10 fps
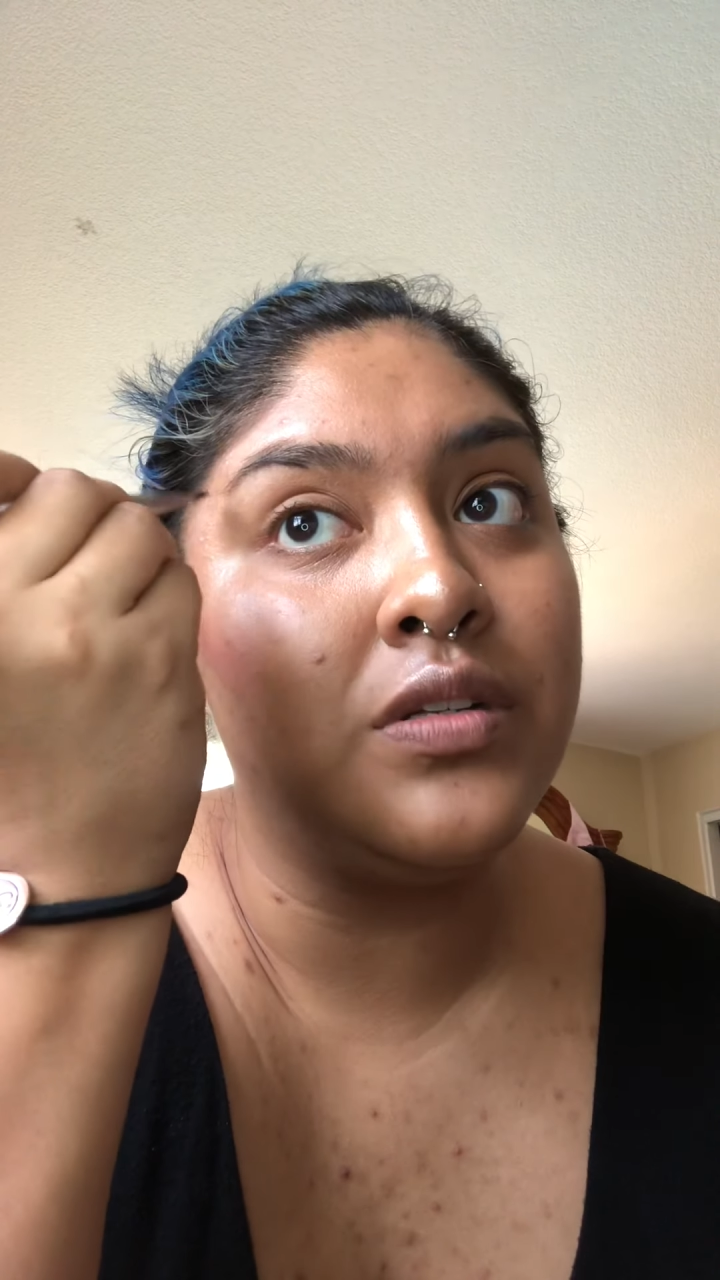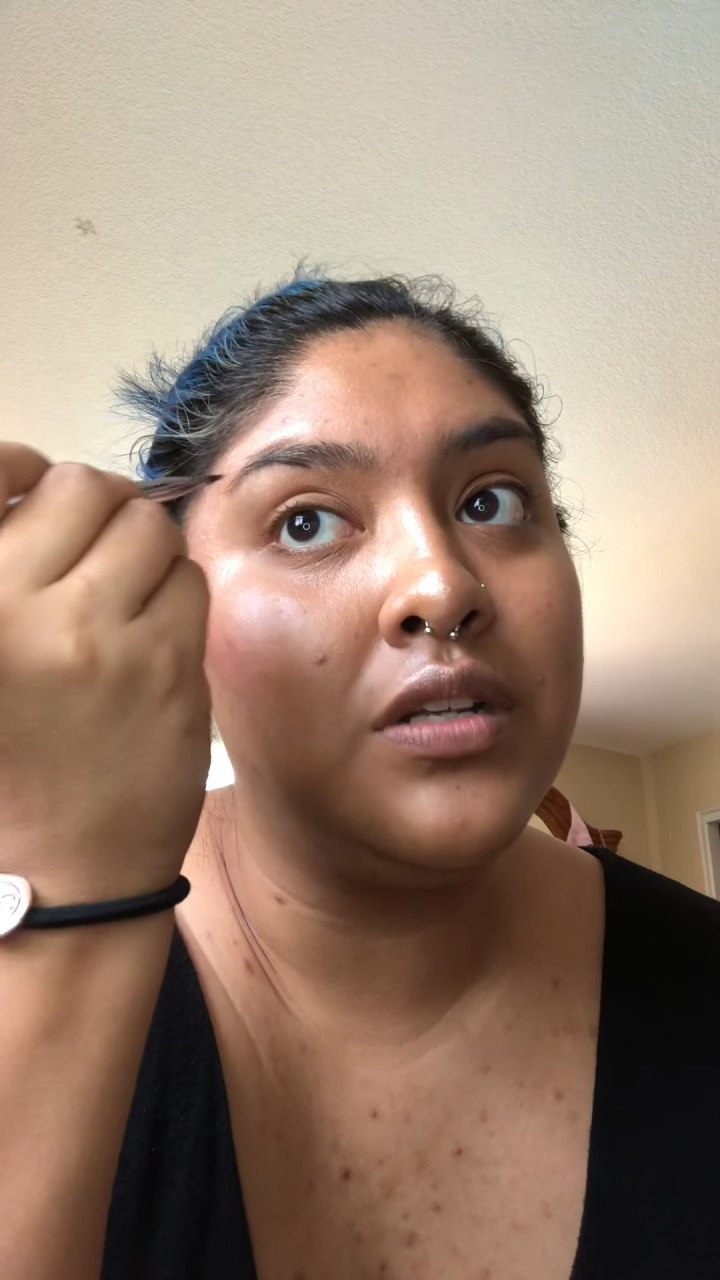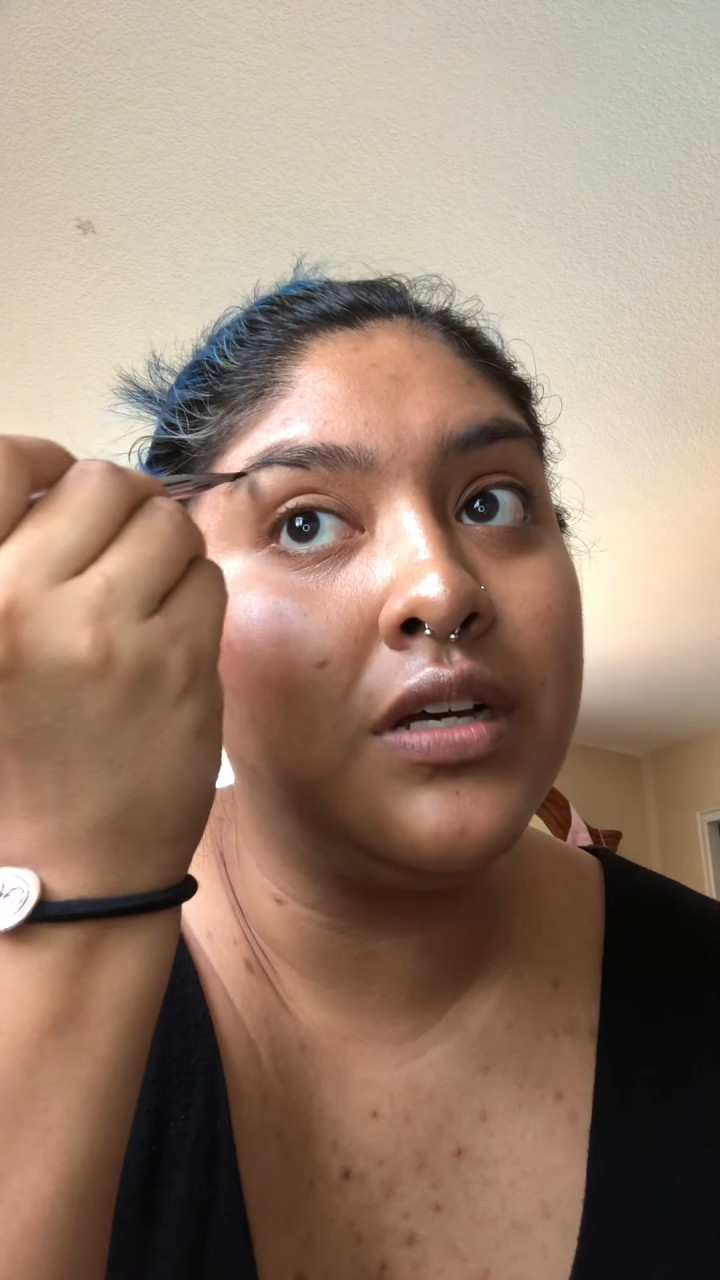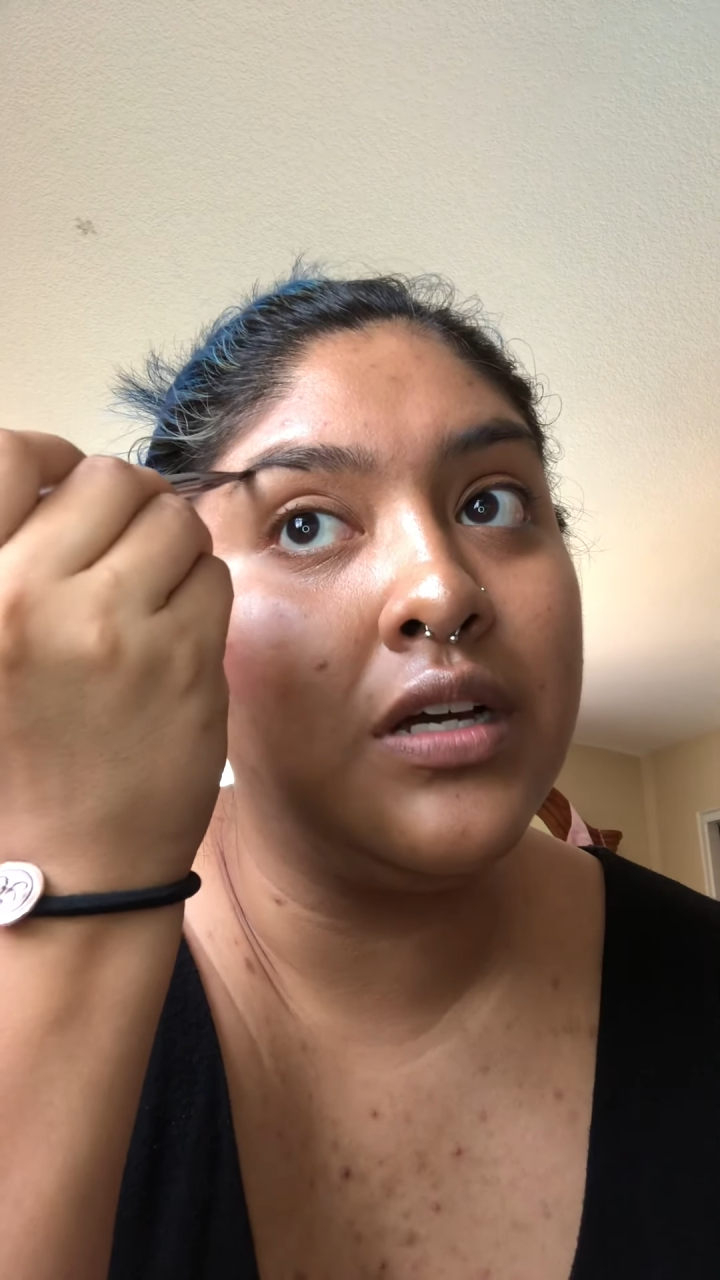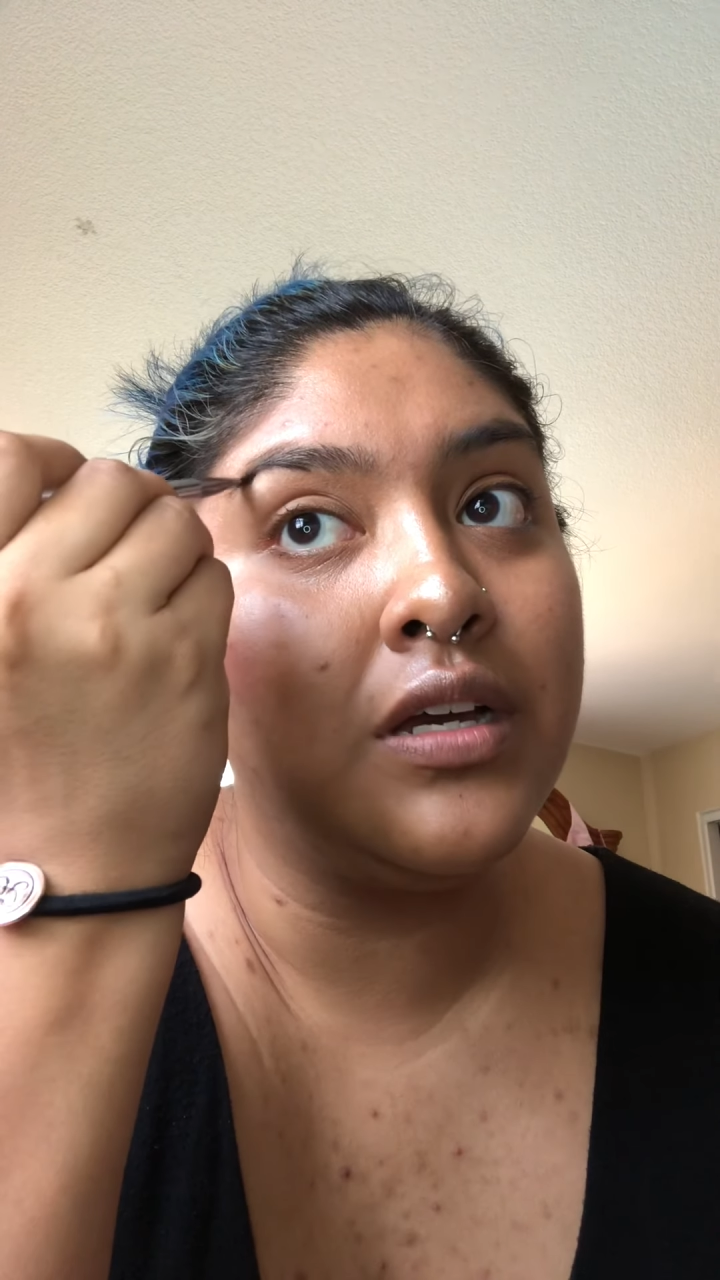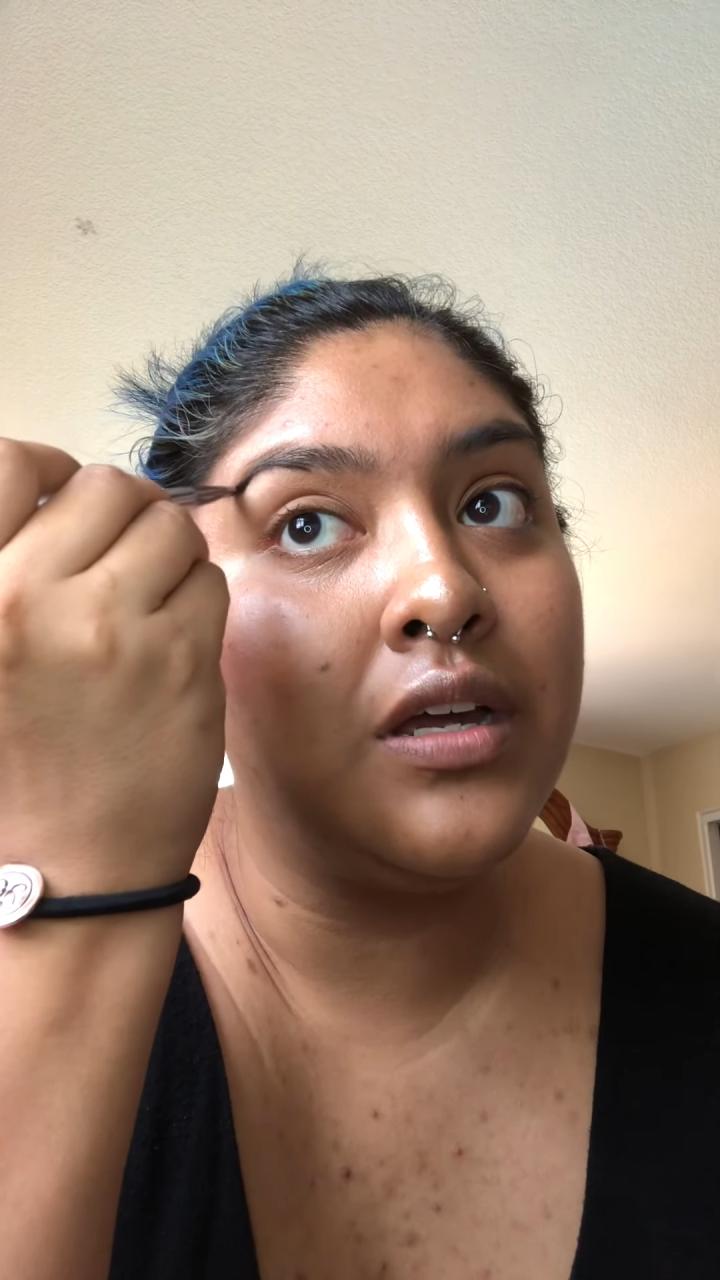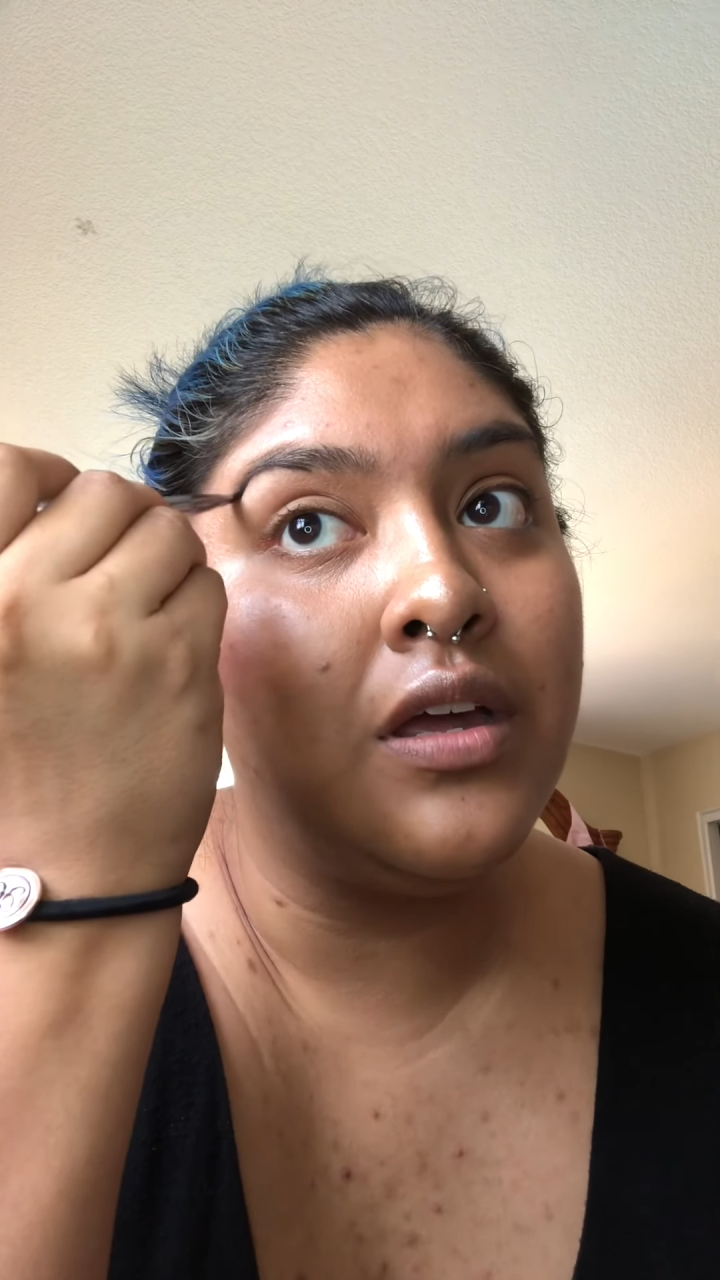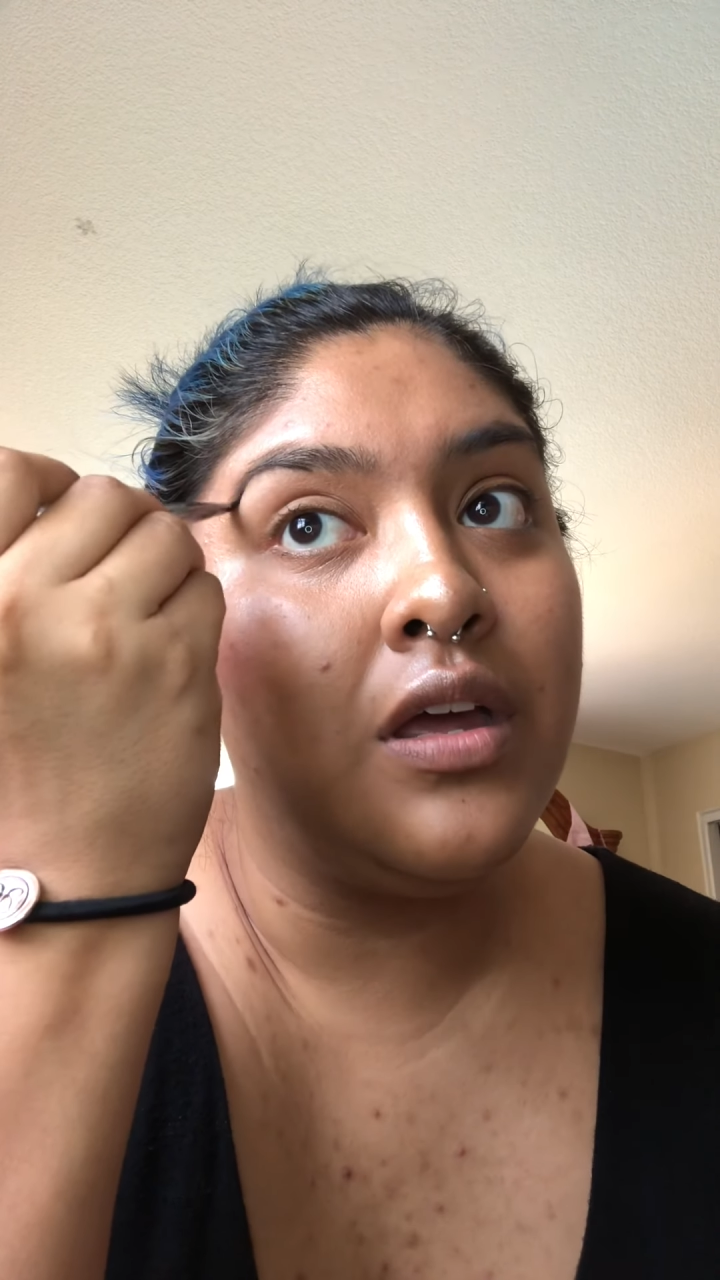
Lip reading: look.